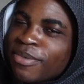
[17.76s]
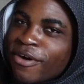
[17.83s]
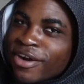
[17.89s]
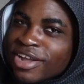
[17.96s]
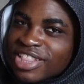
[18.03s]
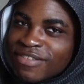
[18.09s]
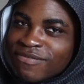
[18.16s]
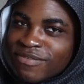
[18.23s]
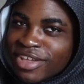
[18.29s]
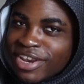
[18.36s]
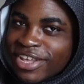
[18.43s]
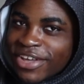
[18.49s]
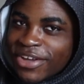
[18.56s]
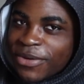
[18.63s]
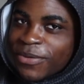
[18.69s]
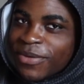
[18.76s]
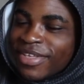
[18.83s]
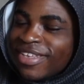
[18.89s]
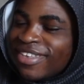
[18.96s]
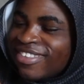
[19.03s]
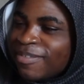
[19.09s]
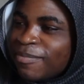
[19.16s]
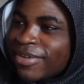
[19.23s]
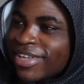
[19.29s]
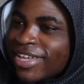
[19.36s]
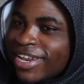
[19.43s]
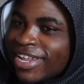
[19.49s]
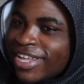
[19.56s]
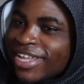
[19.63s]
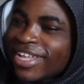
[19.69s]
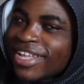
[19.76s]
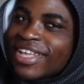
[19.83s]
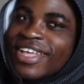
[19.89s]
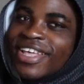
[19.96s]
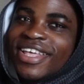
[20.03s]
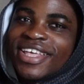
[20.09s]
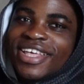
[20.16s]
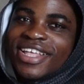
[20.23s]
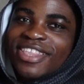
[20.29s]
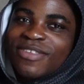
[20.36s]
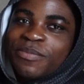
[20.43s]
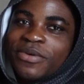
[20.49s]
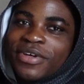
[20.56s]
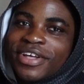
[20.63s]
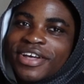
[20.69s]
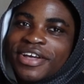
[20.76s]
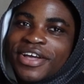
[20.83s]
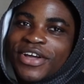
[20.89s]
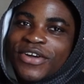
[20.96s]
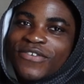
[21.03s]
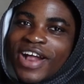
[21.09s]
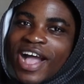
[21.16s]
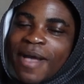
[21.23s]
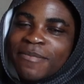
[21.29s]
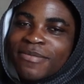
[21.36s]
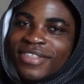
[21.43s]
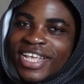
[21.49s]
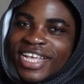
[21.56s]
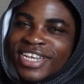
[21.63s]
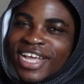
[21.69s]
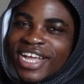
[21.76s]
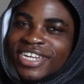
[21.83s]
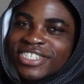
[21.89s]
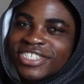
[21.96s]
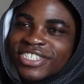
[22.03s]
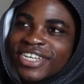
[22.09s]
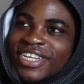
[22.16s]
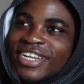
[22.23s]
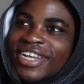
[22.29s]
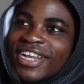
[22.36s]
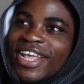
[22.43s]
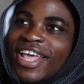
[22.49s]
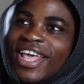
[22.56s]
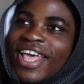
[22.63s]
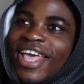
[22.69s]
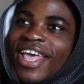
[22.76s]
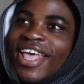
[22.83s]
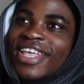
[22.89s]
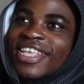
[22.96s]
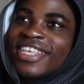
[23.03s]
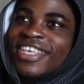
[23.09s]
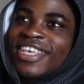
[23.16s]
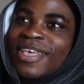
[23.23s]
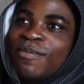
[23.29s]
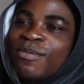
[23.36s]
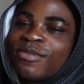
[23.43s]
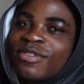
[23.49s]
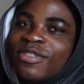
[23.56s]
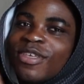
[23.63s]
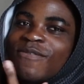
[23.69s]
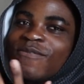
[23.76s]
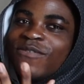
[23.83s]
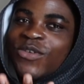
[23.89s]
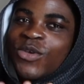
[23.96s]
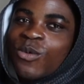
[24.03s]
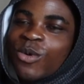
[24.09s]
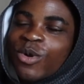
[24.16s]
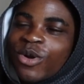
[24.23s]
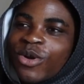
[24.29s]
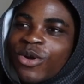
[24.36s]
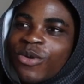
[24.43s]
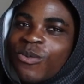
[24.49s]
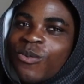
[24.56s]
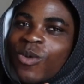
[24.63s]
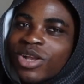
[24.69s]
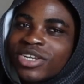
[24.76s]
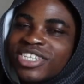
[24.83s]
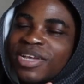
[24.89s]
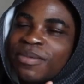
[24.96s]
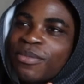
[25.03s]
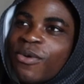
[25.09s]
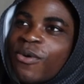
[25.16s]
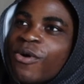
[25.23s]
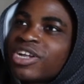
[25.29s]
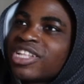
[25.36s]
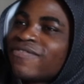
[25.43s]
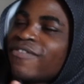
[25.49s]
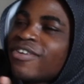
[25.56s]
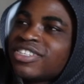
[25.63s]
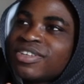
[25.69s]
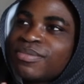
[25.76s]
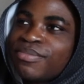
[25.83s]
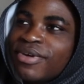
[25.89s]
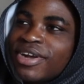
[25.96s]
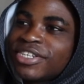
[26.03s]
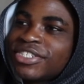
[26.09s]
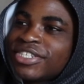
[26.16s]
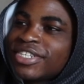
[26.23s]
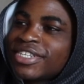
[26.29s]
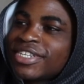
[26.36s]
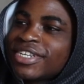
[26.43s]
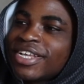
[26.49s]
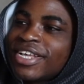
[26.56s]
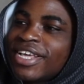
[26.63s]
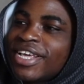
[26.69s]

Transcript: part of the video is the beginning. It's what grabs the attention and keeps the viewer wanting more. The first impression